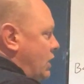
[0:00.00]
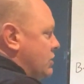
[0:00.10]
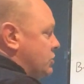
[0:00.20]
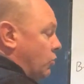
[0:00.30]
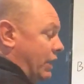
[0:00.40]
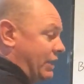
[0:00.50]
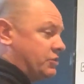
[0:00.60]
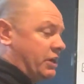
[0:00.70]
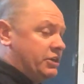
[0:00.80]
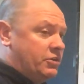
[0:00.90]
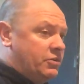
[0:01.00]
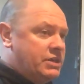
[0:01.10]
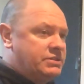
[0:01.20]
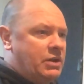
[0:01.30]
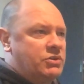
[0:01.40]
So what I try to do
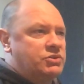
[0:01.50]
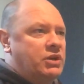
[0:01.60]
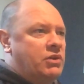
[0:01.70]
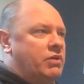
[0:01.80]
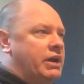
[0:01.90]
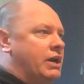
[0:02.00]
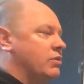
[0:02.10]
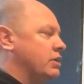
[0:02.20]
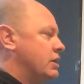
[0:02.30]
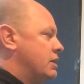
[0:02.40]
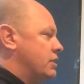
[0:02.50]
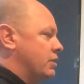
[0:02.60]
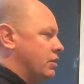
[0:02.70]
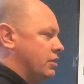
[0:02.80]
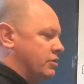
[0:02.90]
is I always try to write out
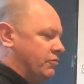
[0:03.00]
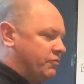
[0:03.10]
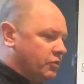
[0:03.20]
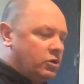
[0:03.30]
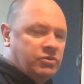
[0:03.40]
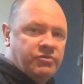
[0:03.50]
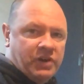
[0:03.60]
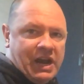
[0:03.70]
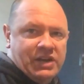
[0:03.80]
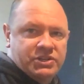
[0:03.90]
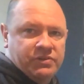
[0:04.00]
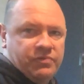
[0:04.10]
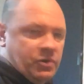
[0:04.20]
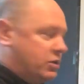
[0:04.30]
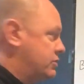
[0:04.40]
the full fraction
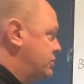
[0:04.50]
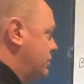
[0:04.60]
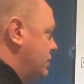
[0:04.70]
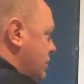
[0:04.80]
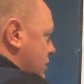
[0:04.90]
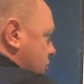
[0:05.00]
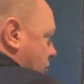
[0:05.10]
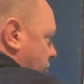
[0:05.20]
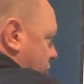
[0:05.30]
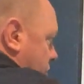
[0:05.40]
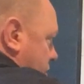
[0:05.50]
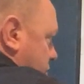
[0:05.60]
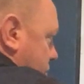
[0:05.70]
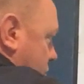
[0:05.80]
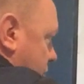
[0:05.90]
first. So
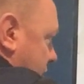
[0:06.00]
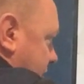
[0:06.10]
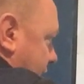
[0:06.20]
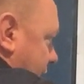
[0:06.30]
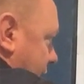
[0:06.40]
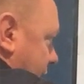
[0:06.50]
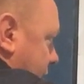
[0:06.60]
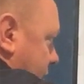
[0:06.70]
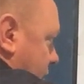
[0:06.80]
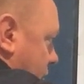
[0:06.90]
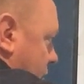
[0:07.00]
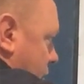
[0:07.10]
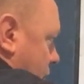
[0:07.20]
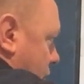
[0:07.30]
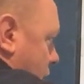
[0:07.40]
32 is my side length
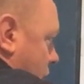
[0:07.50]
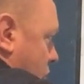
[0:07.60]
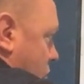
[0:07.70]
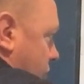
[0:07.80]
all